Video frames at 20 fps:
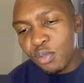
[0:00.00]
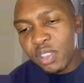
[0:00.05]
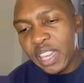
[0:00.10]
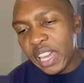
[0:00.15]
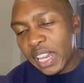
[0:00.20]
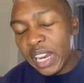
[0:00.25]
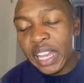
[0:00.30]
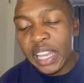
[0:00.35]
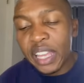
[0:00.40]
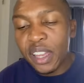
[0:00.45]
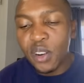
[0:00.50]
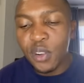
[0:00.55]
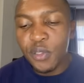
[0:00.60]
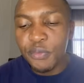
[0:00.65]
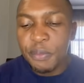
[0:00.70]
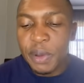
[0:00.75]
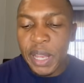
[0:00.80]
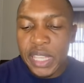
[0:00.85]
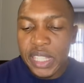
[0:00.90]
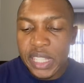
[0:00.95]
get ahead
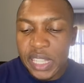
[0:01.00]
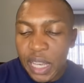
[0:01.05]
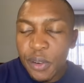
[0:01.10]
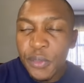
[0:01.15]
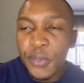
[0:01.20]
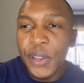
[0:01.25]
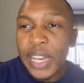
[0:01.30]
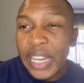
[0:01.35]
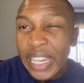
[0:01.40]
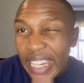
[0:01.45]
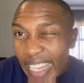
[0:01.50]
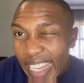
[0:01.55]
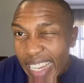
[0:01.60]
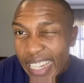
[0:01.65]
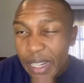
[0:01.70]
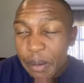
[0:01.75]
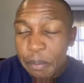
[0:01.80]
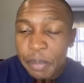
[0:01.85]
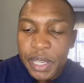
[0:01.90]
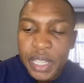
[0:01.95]
of myself a
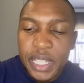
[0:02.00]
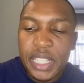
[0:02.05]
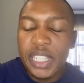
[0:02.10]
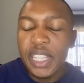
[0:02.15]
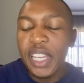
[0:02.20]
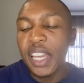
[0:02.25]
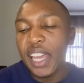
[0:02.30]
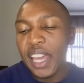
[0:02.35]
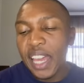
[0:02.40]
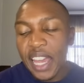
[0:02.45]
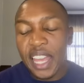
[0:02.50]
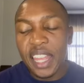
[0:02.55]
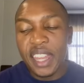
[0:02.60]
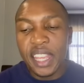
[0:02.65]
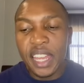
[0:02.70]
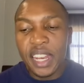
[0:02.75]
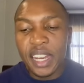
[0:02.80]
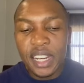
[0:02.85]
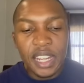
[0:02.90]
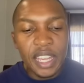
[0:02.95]
little bit, and
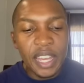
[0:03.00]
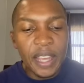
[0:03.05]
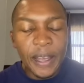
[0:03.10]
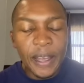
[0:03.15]
then